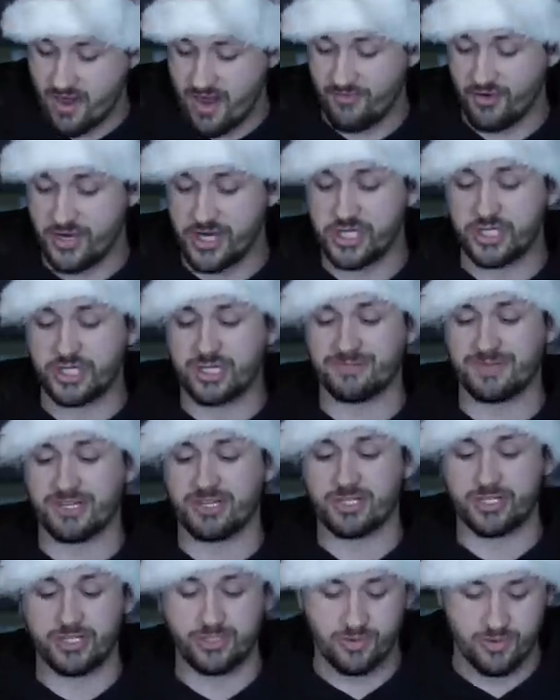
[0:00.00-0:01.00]
wherever he shipped
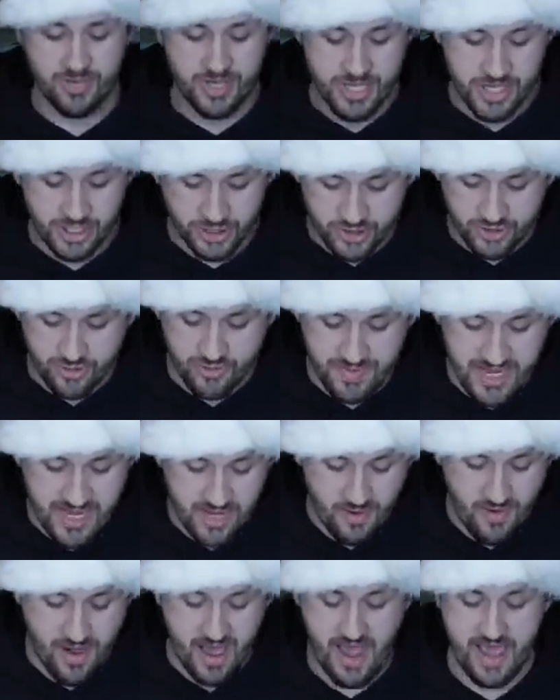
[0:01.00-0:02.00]
it to me
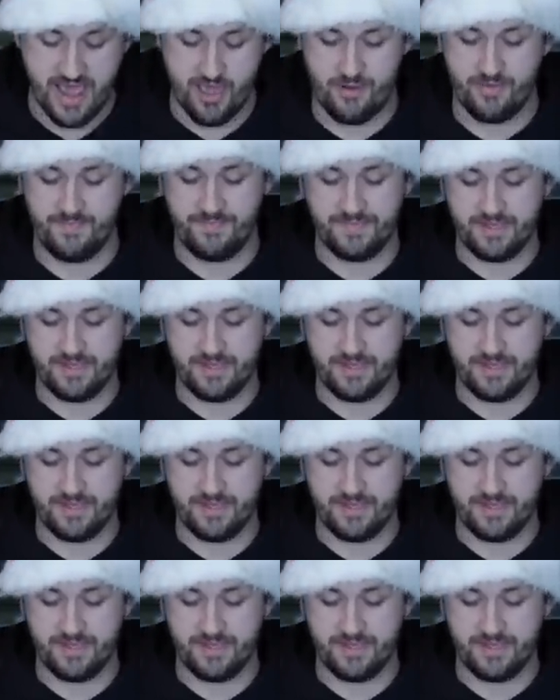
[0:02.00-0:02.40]
in Ohio?